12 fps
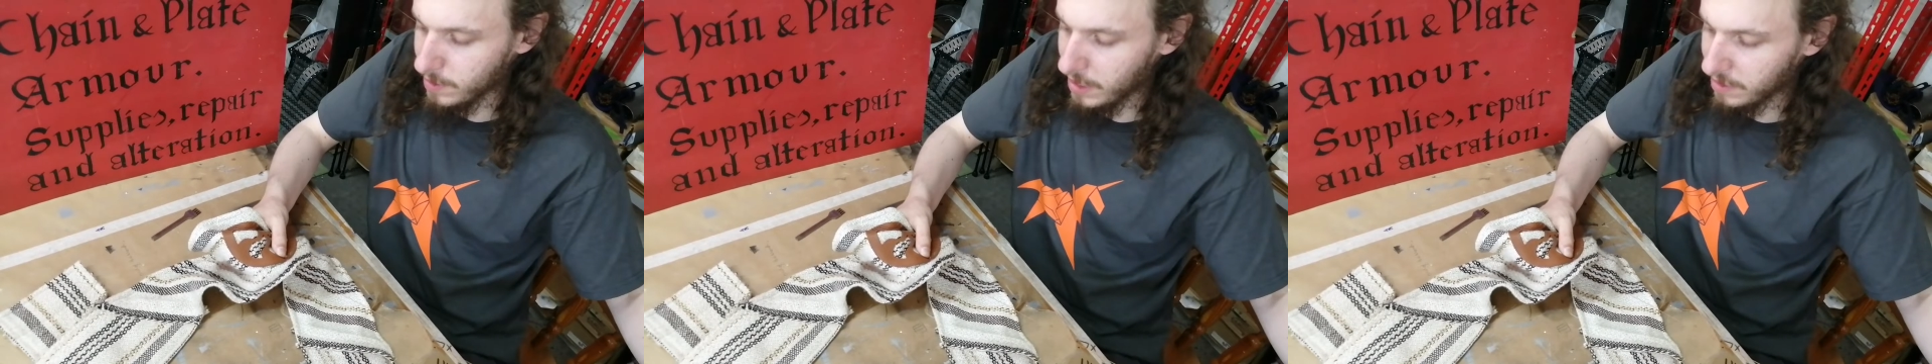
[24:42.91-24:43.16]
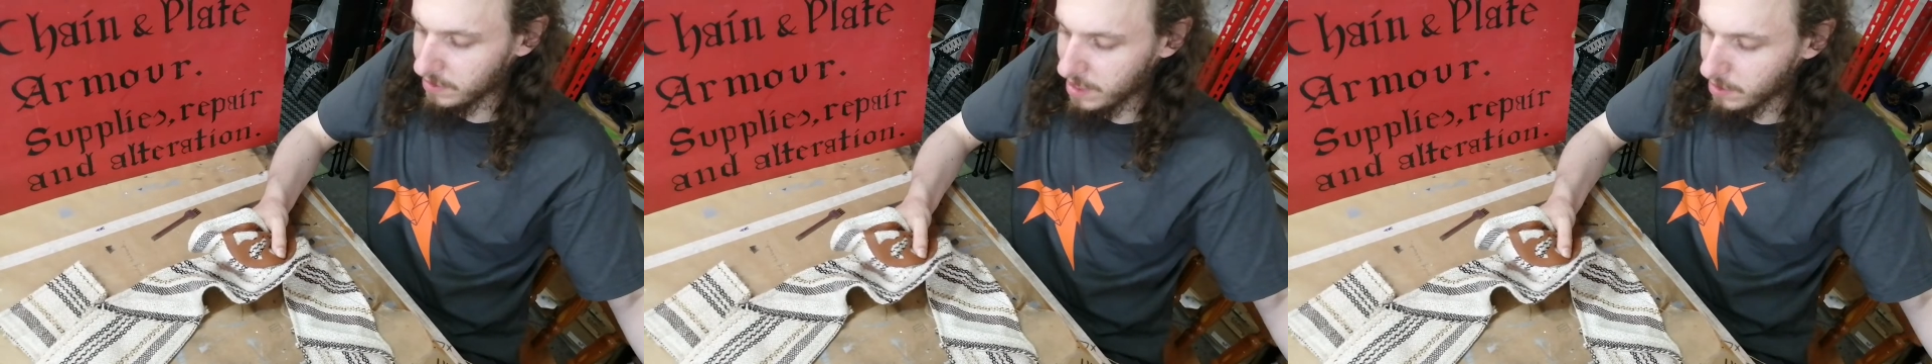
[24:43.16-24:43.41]

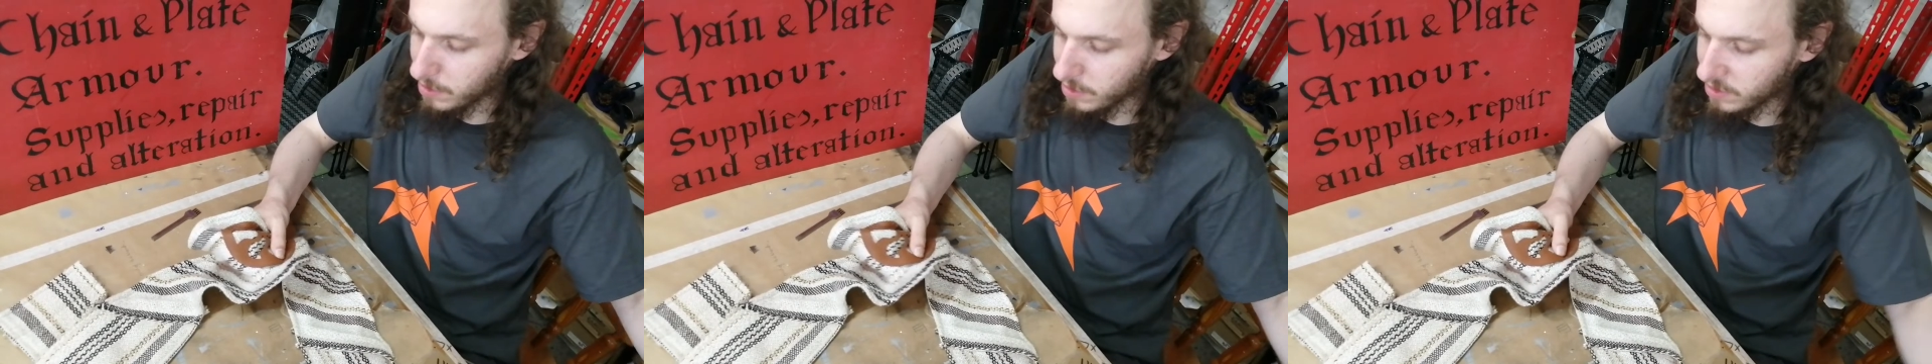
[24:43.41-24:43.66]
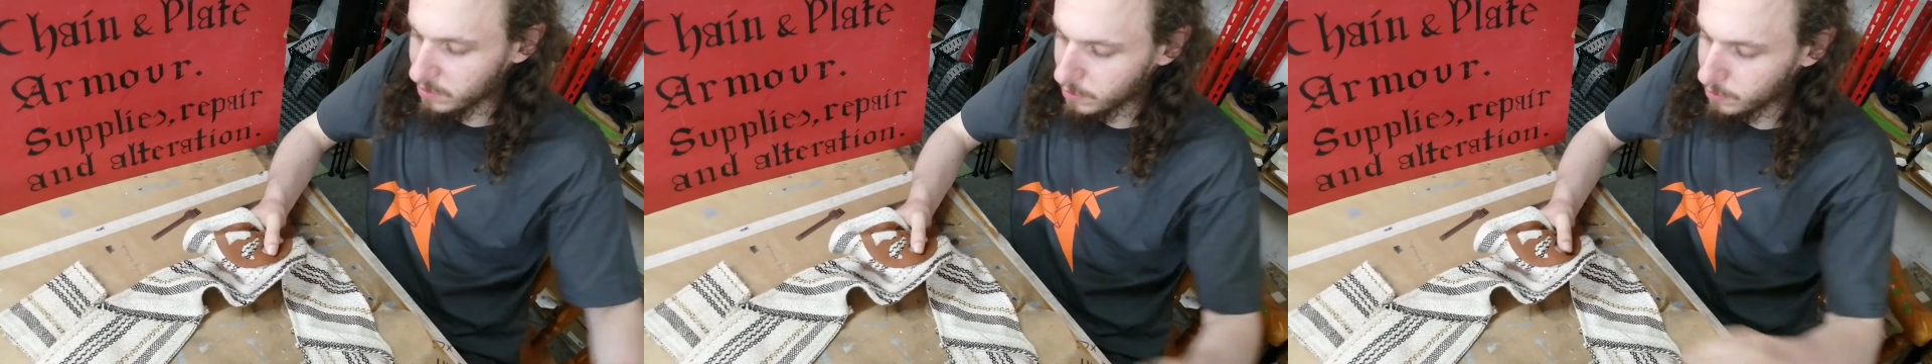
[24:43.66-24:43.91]
is now an
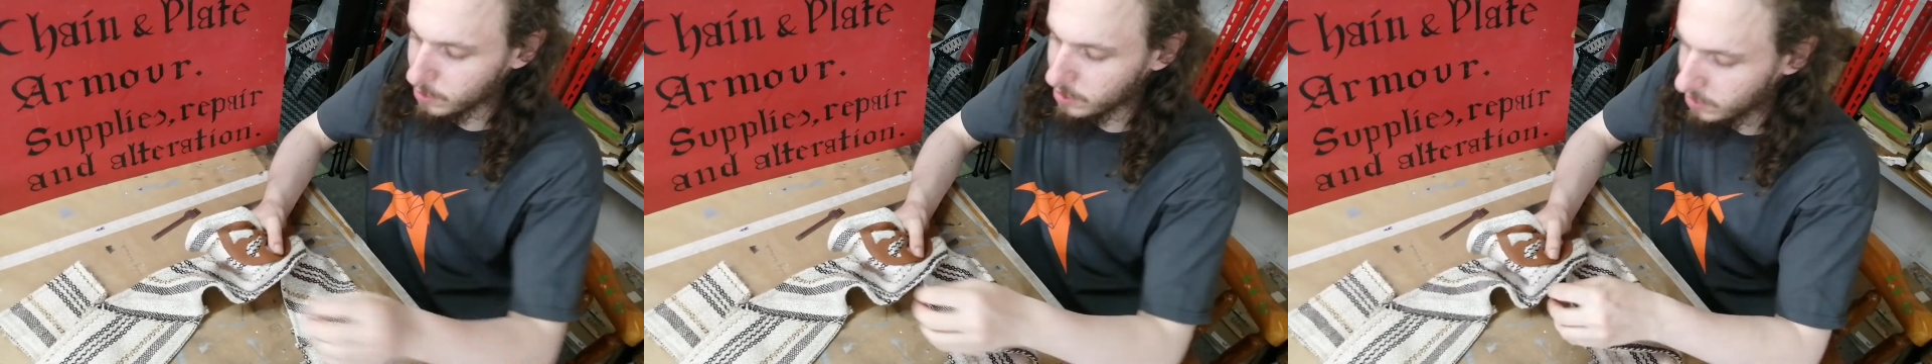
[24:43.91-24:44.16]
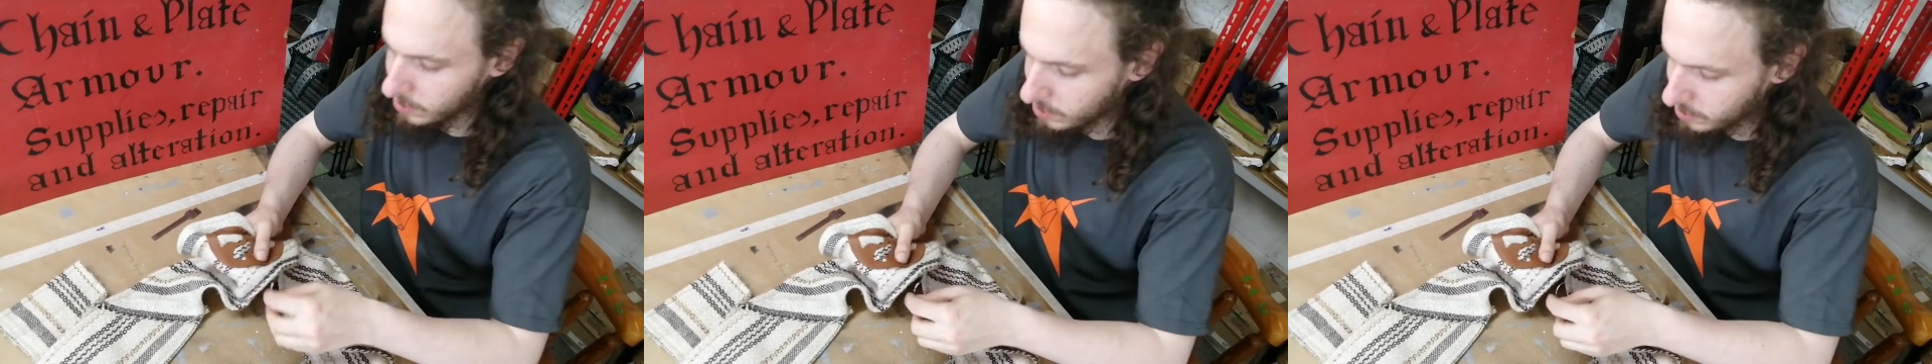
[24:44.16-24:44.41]
item of
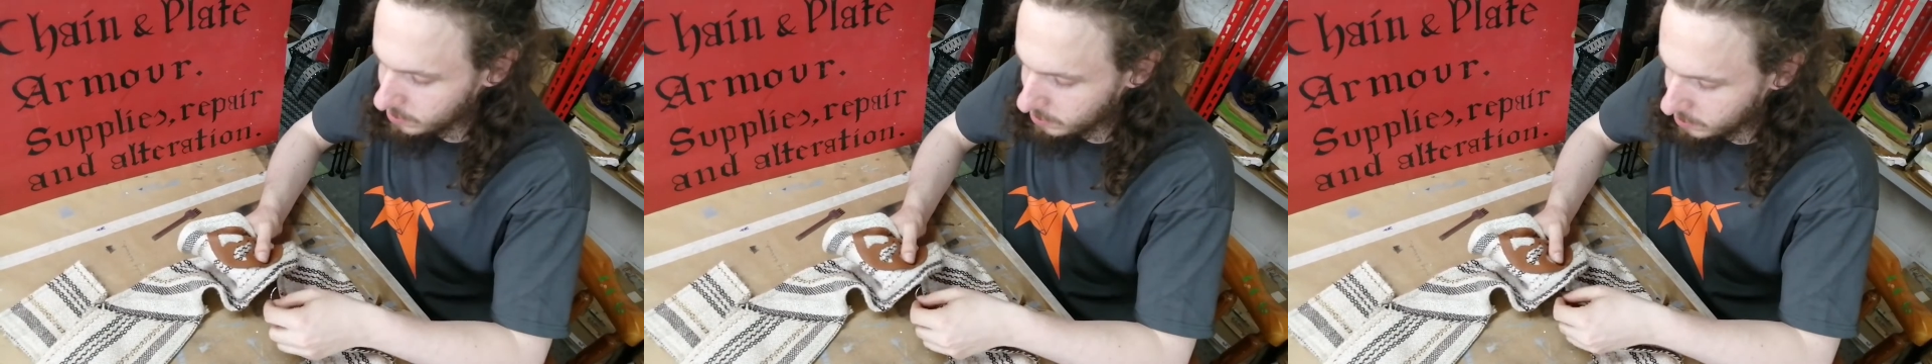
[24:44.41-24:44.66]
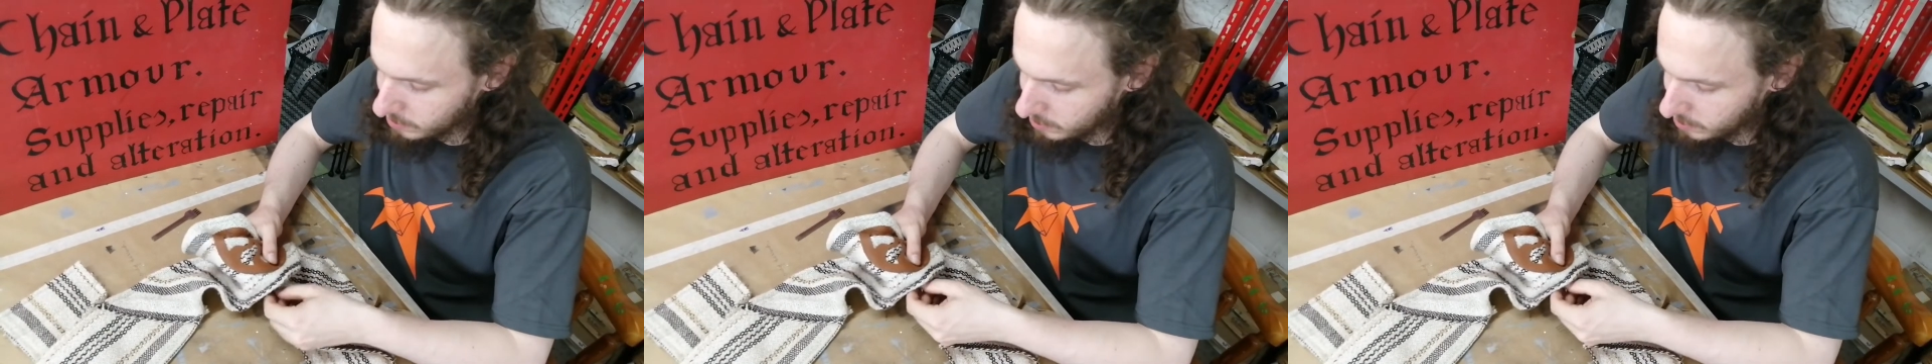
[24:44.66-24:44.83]
worth.